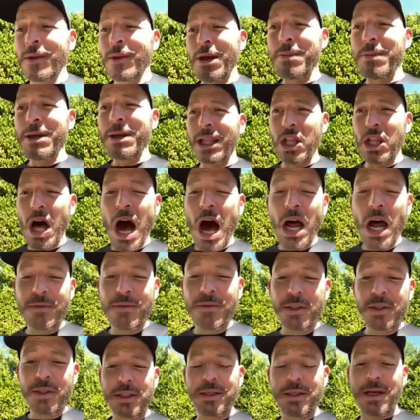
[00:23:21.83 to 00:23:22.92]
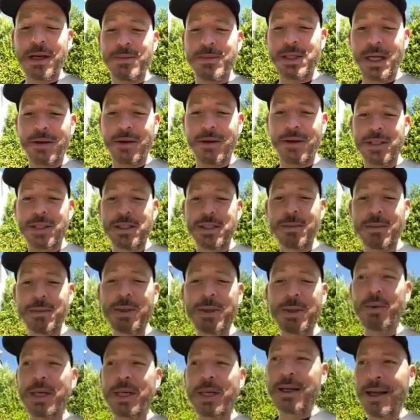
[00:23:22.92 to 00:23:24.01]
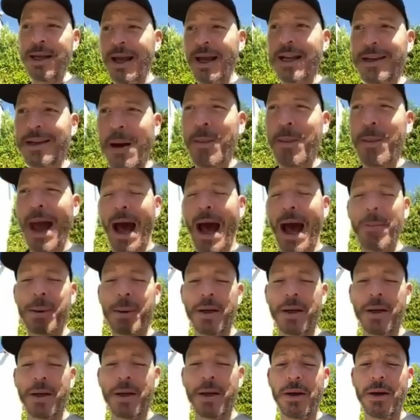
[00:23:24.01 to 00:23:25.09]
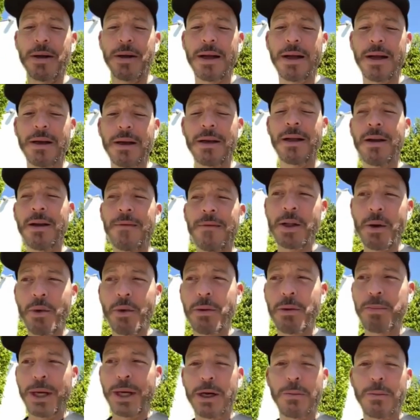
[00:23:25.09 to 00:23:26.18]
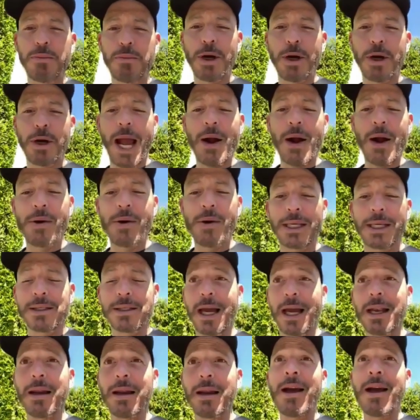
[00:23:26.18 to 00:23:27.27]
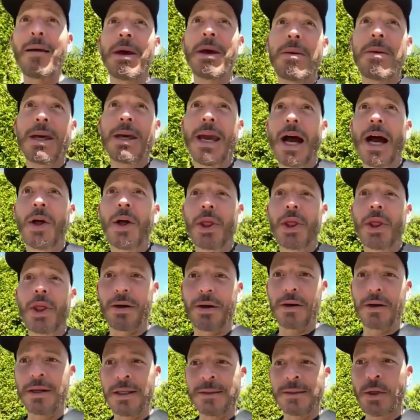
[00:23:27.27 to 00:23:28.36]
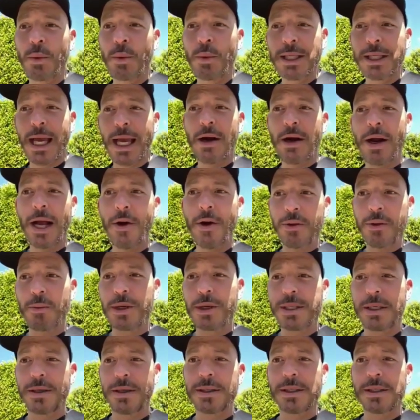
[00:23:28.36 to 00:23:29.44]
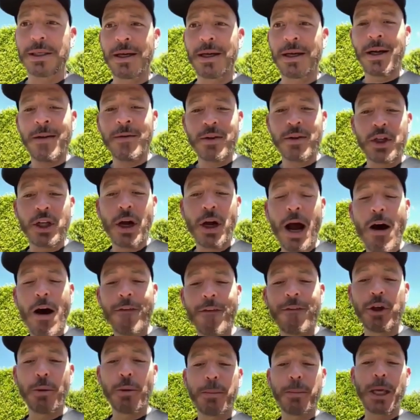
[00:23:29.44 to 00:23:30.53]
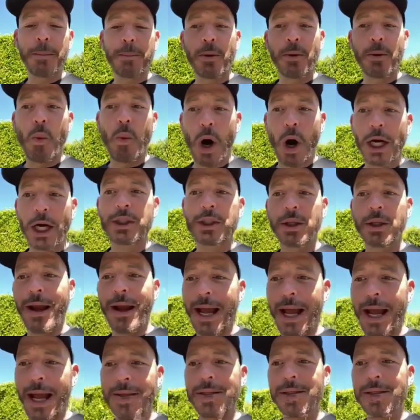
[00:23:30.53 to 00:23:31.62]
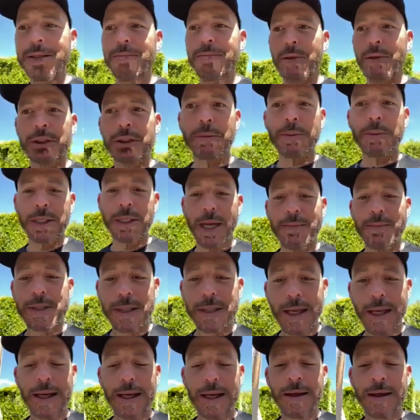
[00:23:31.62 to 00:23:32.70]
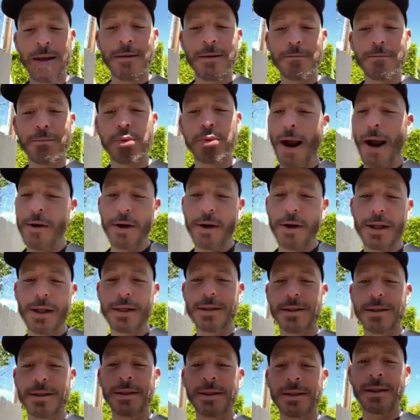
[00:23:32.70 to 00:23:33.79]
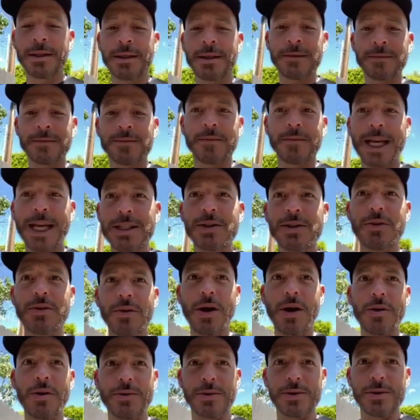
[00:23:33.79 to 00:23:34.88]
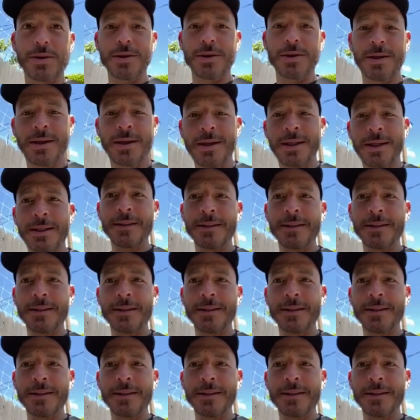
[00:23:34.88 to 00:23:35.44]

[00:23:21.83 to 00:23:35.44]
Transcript: maybe a lot of good comes out of this. Maybe we yeah. end up happier and with better priorities and maybe healthier. We take our health more seriously. You know how few people wash their hands multiple times a day yeah. prior to this? That's gross.